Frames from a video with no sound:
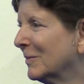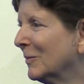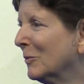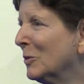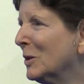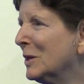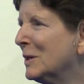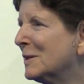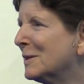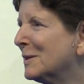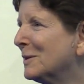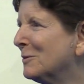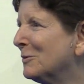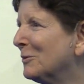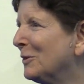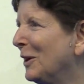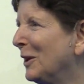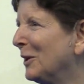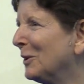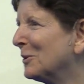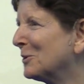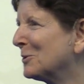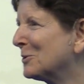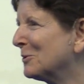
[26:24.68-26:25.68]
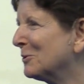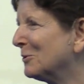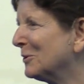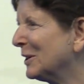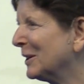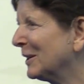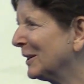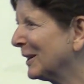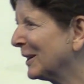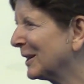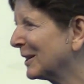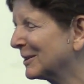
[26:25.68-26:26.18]
Reason follows
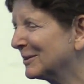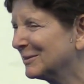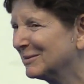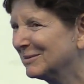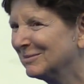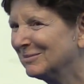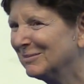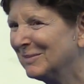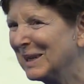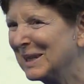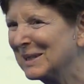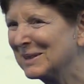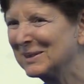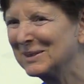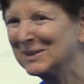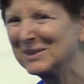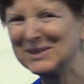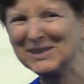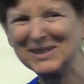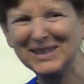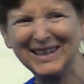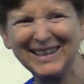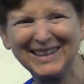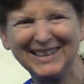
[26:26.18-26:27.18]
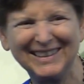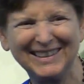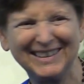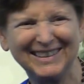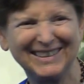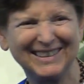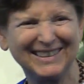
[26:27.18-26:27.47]
feeling, Master said.